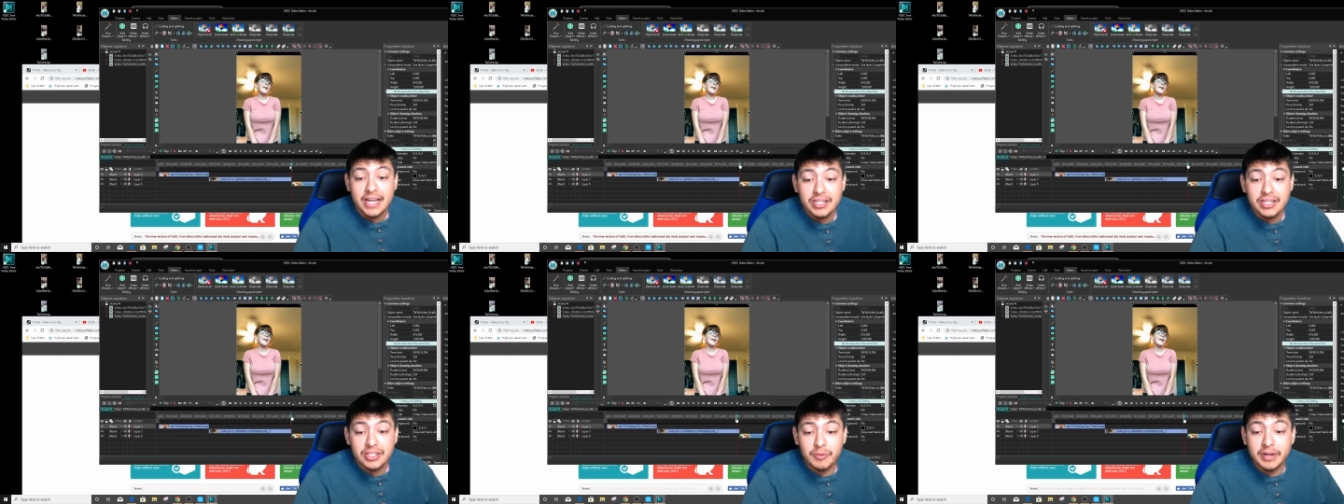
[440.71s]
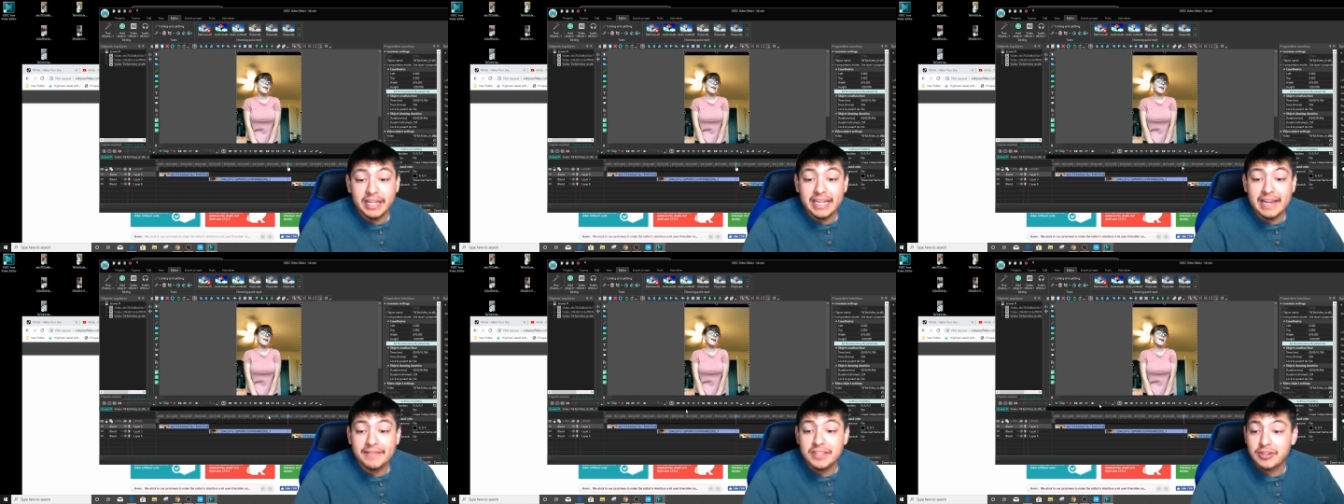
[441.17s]
So we can
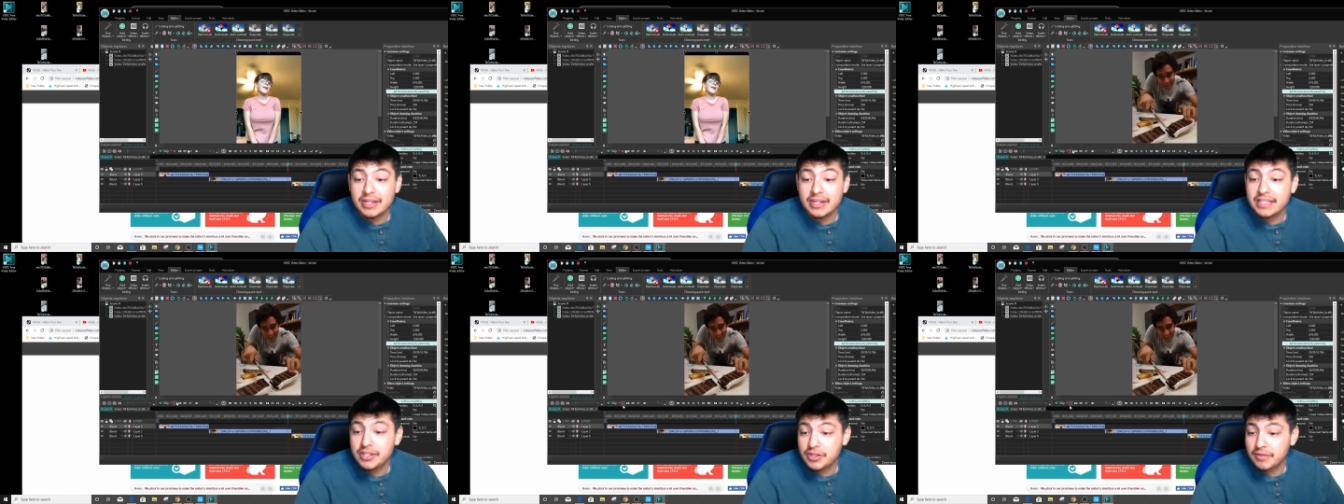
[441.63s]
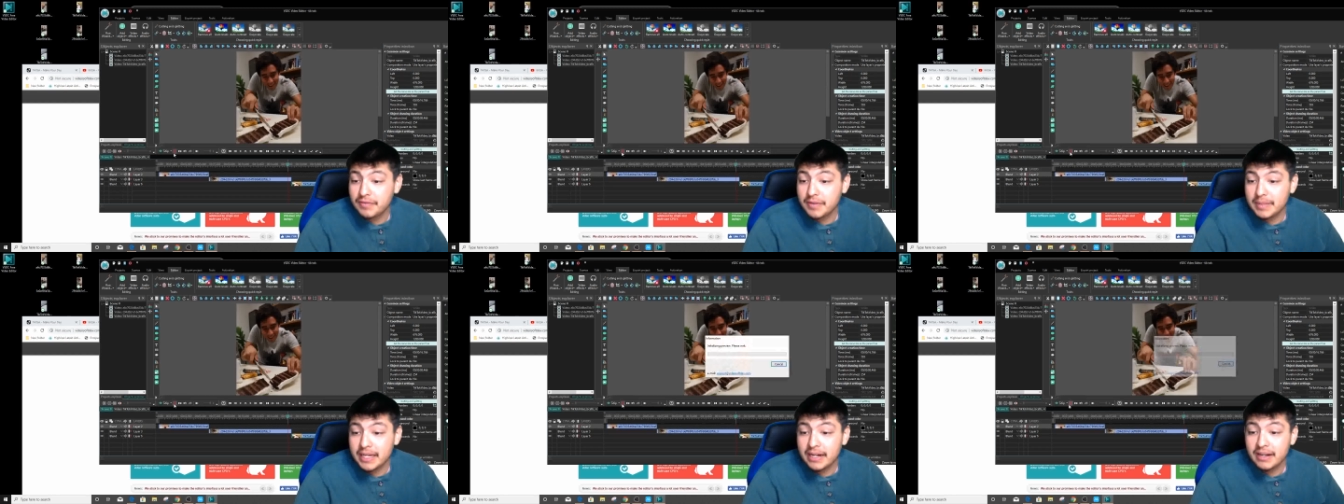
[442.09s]
have the transition
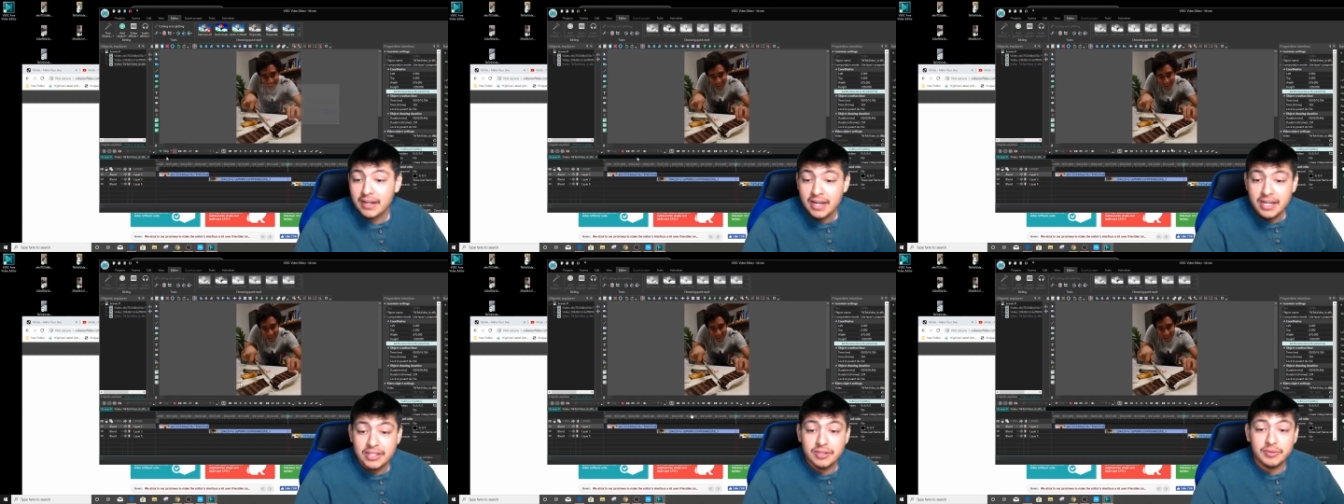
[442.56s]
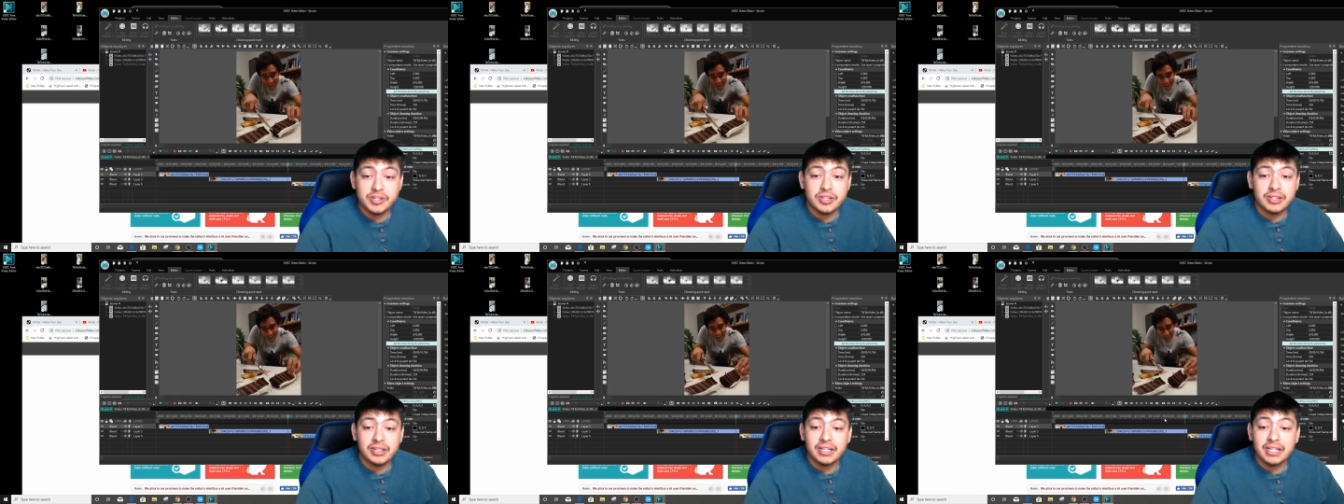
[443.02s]
from there. So we're
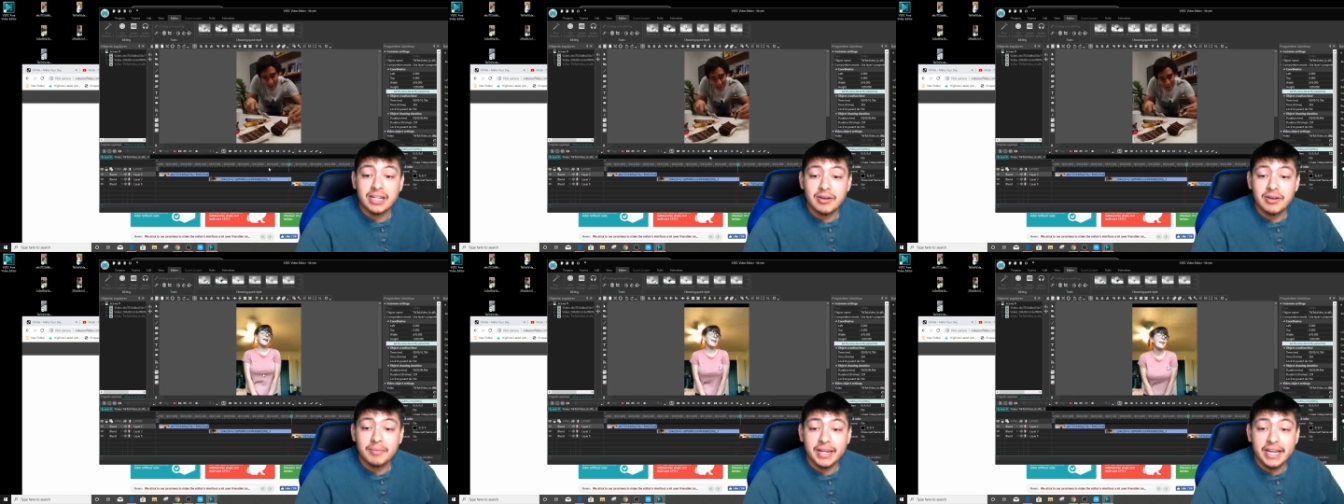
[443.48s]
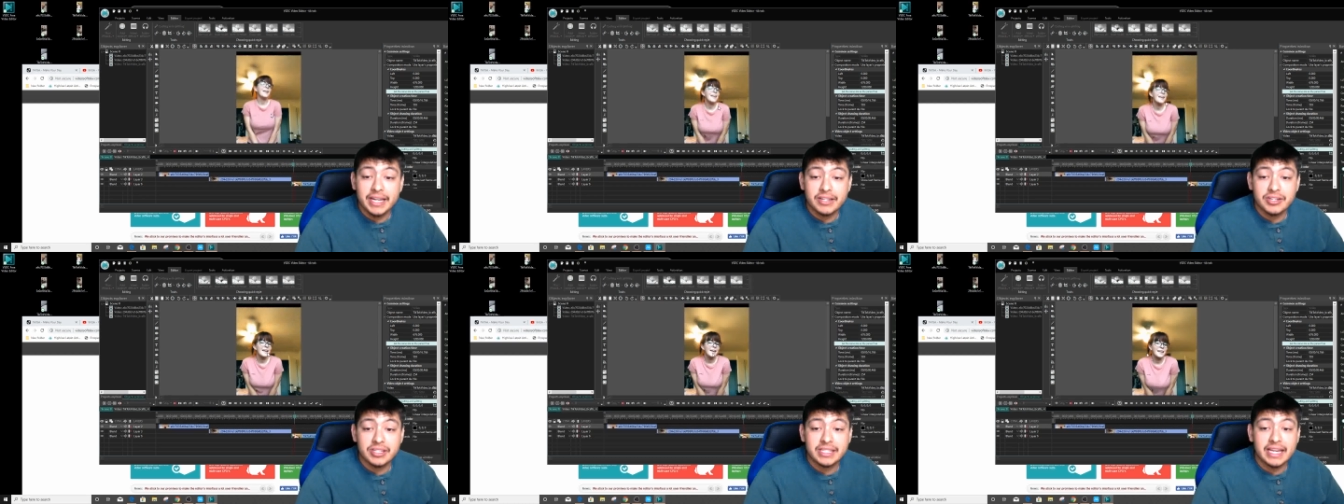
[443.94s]
just gonna click on play and
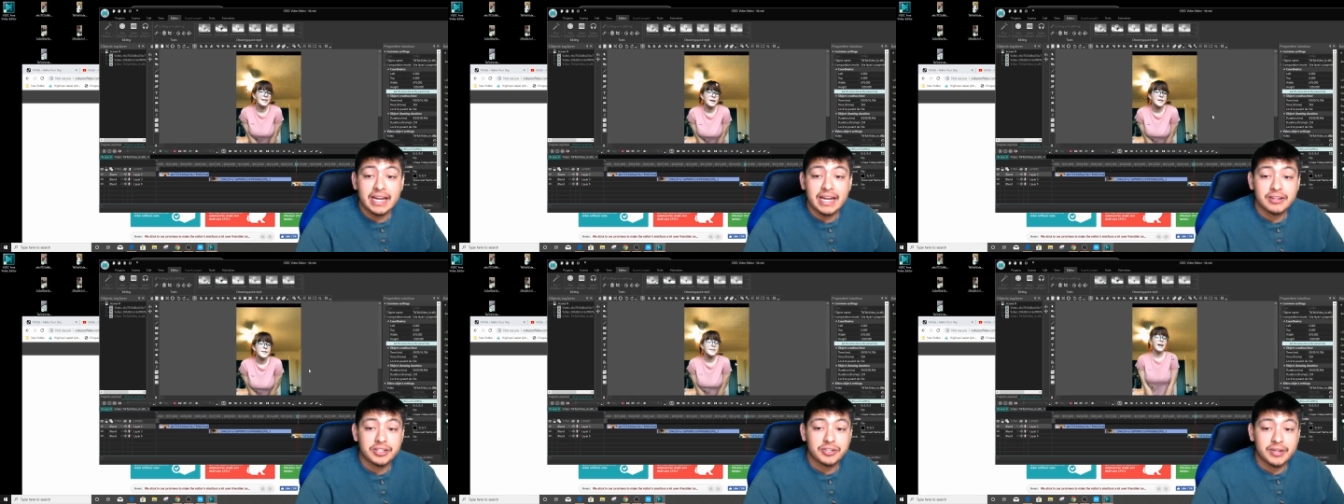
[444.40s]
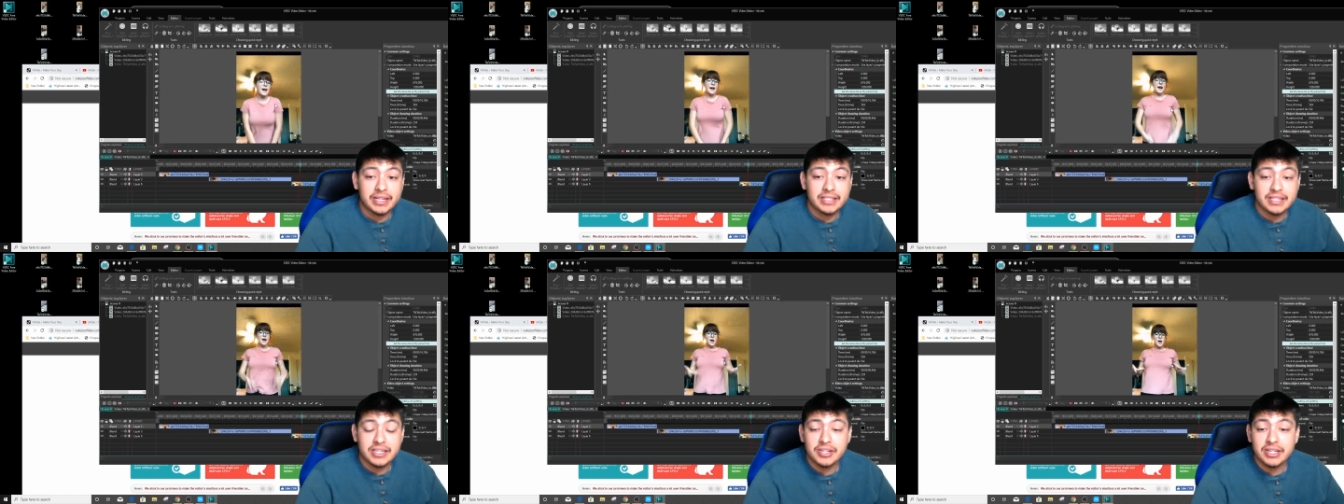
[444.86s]
just see how it
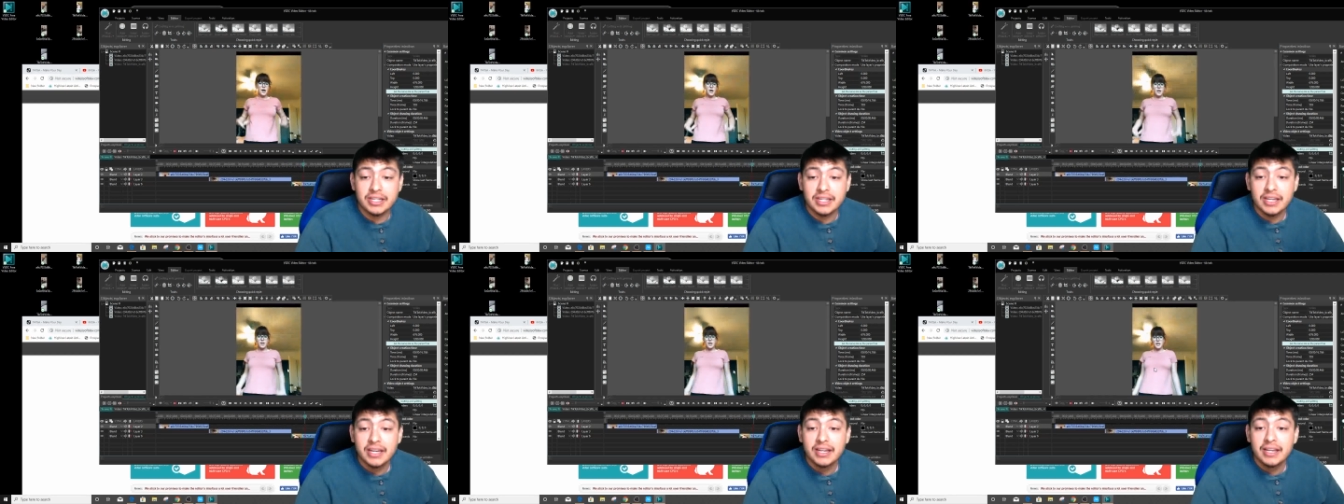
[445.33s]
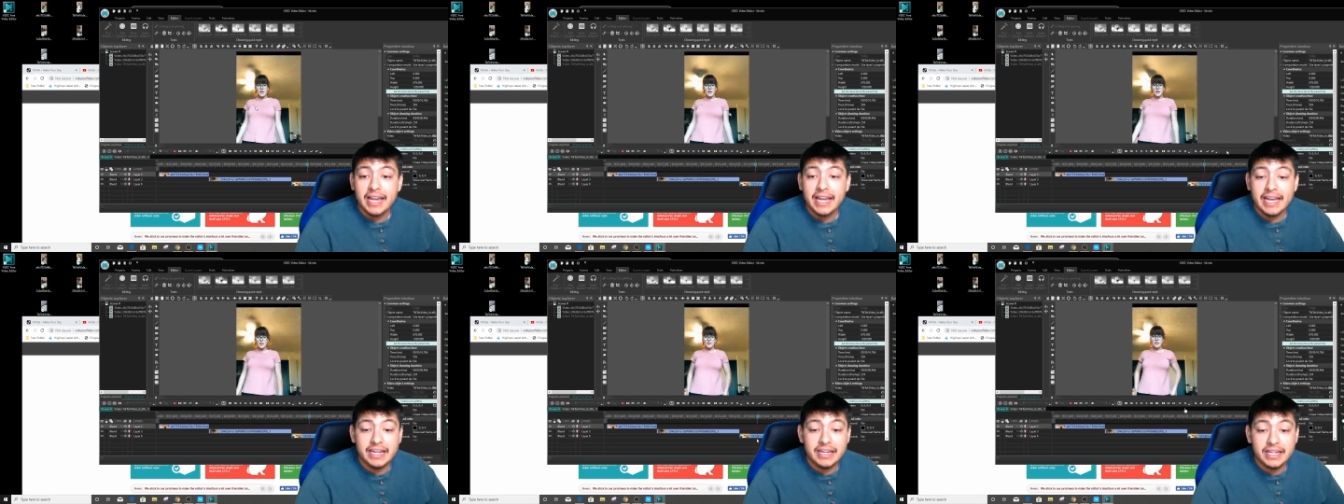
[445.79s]
transitioned,
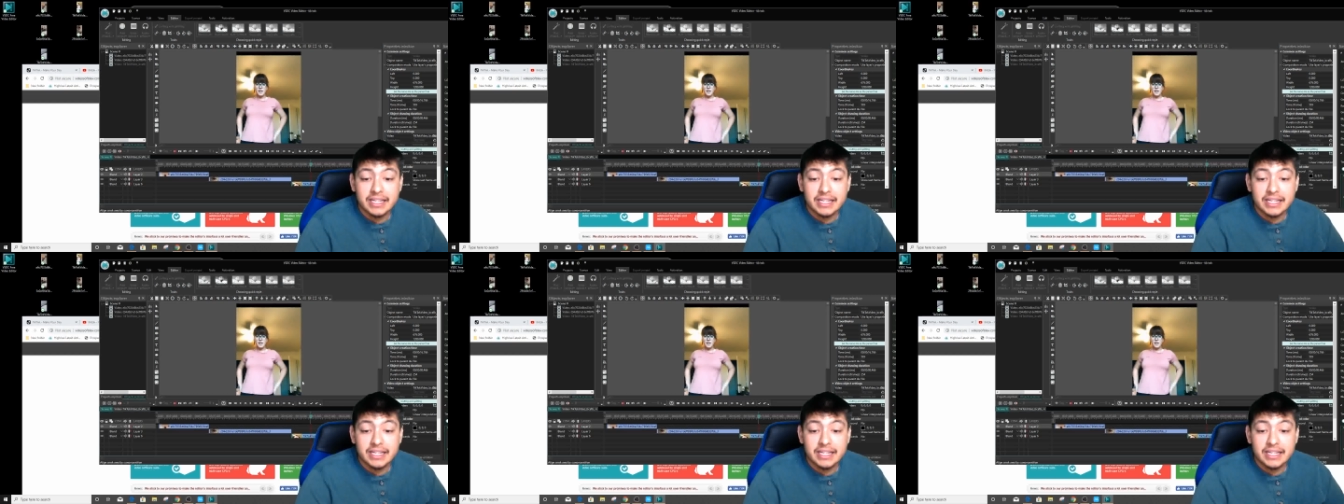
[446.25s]
and then you can